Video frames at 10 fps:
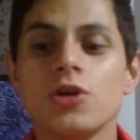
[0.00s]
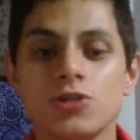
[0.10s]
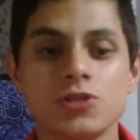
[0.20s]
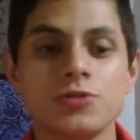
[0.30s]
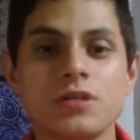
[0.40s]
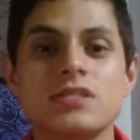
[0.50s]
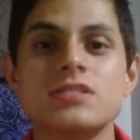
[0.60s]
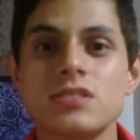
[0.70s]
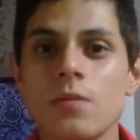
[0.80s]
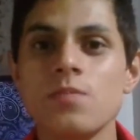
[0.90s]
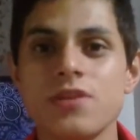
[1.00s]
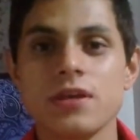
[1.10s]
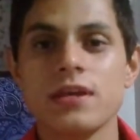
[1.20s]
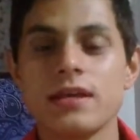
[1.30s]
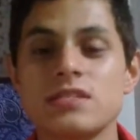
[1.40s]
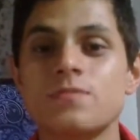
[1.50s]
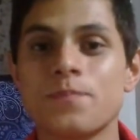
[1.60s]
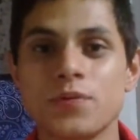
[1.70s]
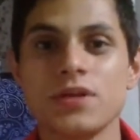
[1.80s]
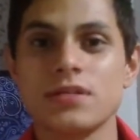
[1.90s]
to read something is
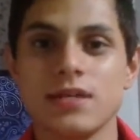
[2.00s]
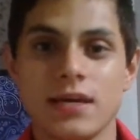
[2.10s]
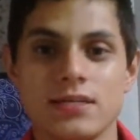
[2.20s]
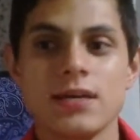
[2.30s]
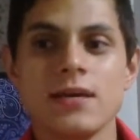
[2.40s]
printed.